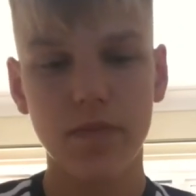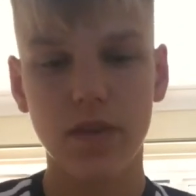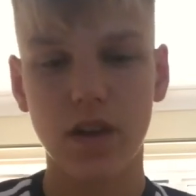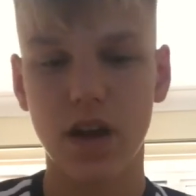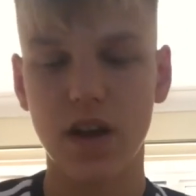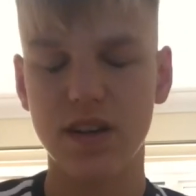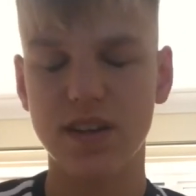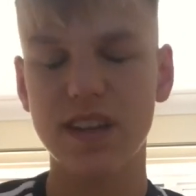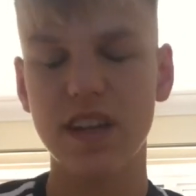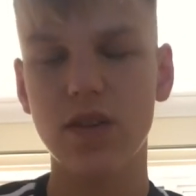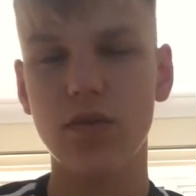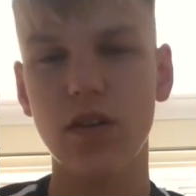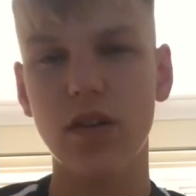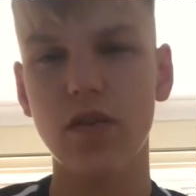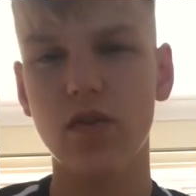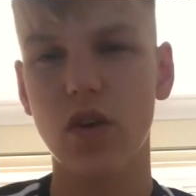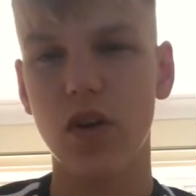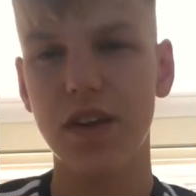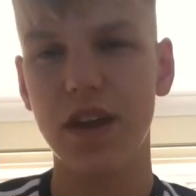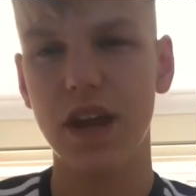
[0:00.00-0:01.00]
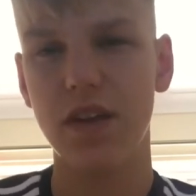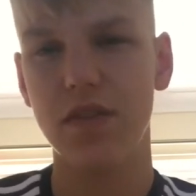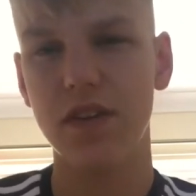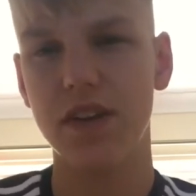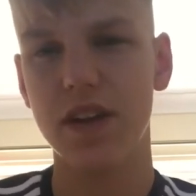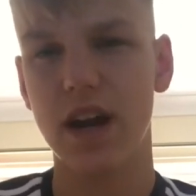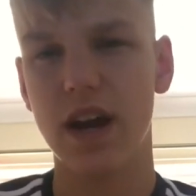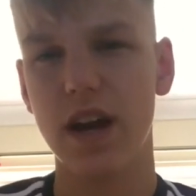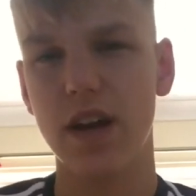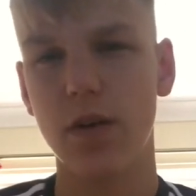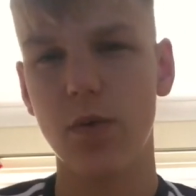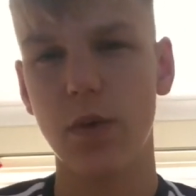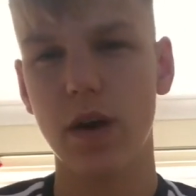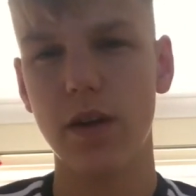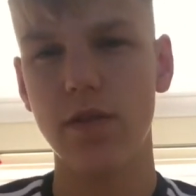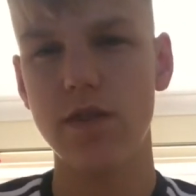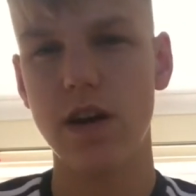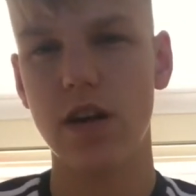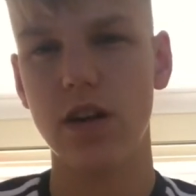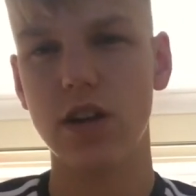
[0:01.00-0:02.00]
Since we've got Nathan Dyer,
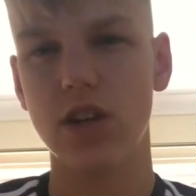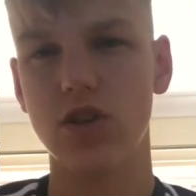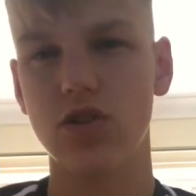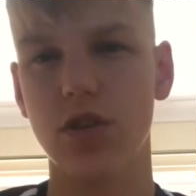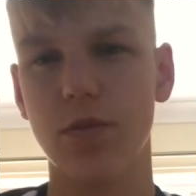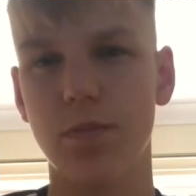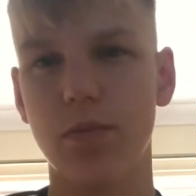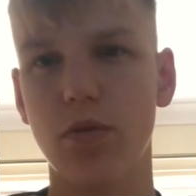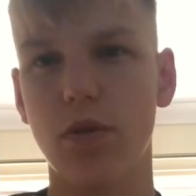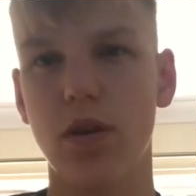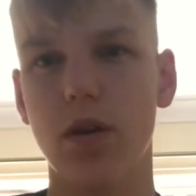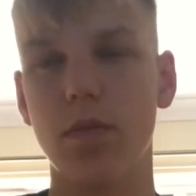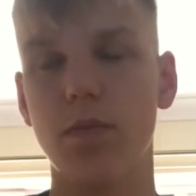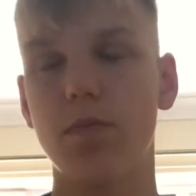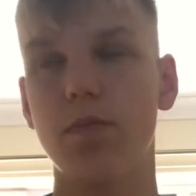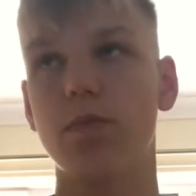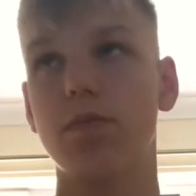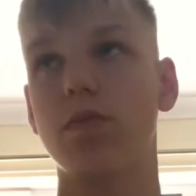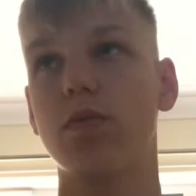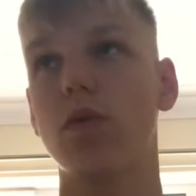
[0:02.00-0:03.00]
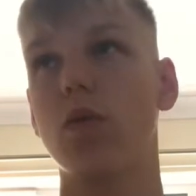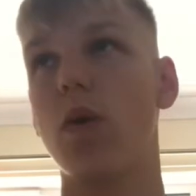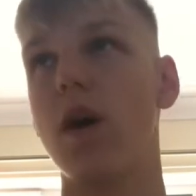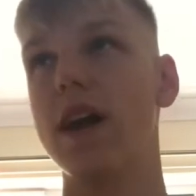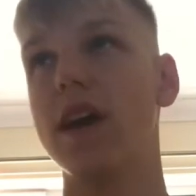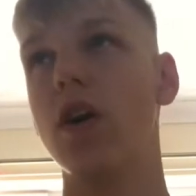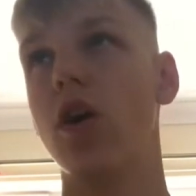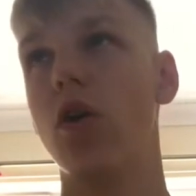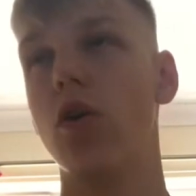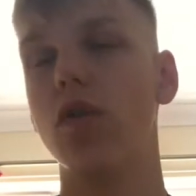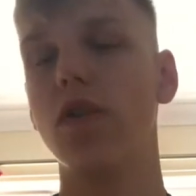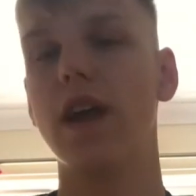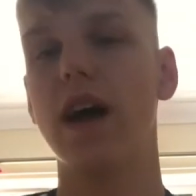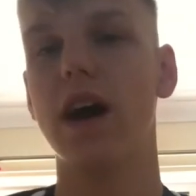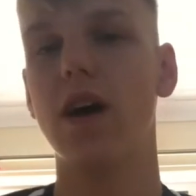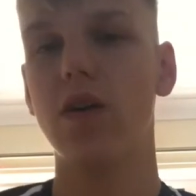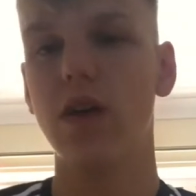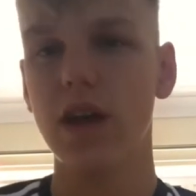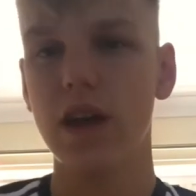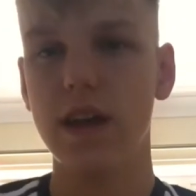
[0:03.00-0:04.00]
Wayne Rowlinger, quite old
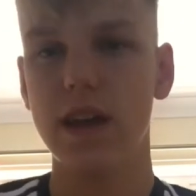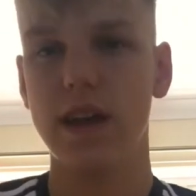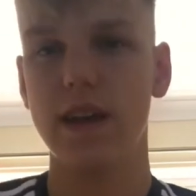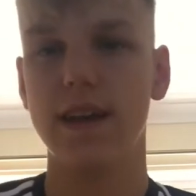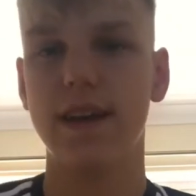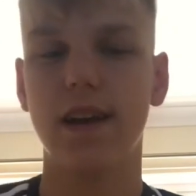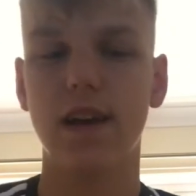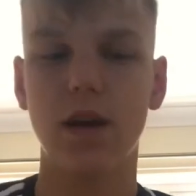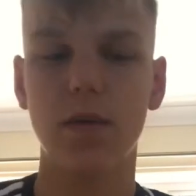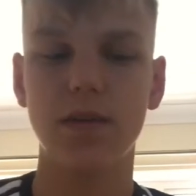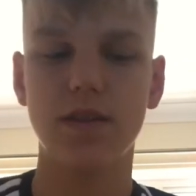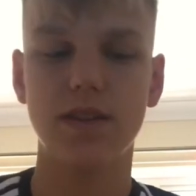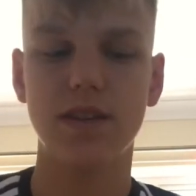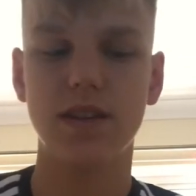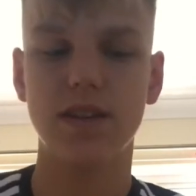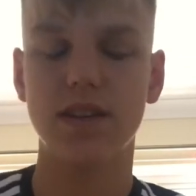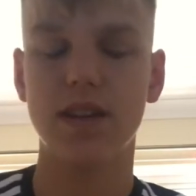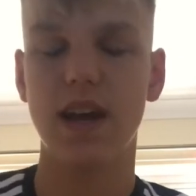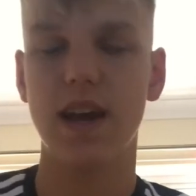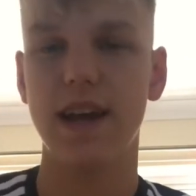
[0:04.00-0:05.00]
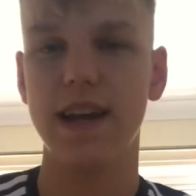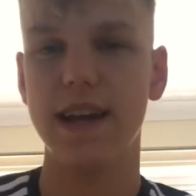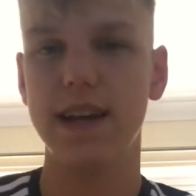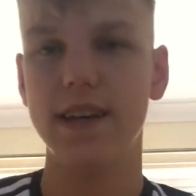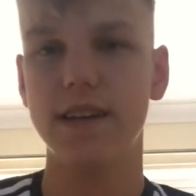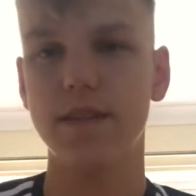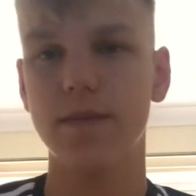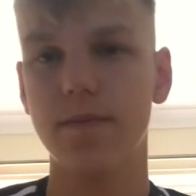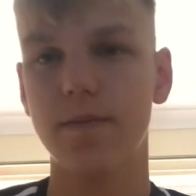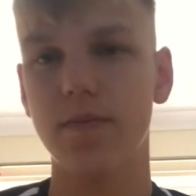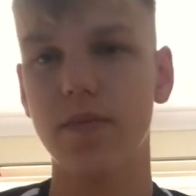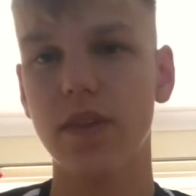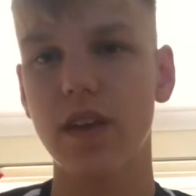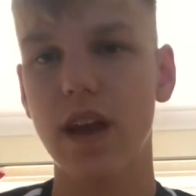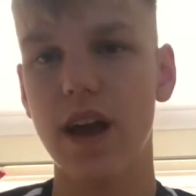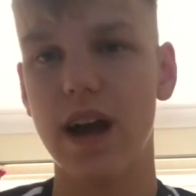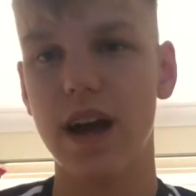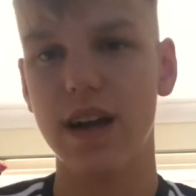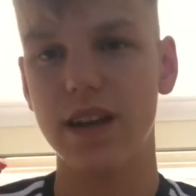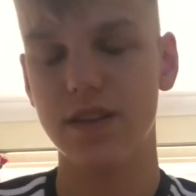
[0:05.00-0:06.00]
now, he can come into the side
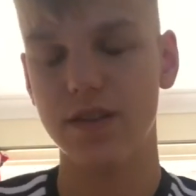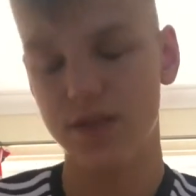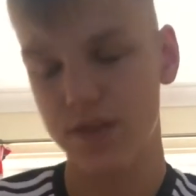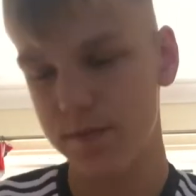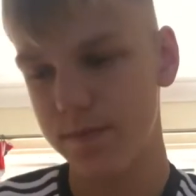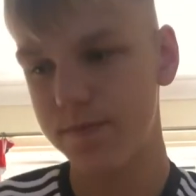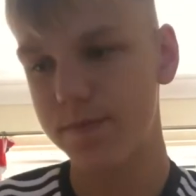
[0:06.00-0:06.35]
and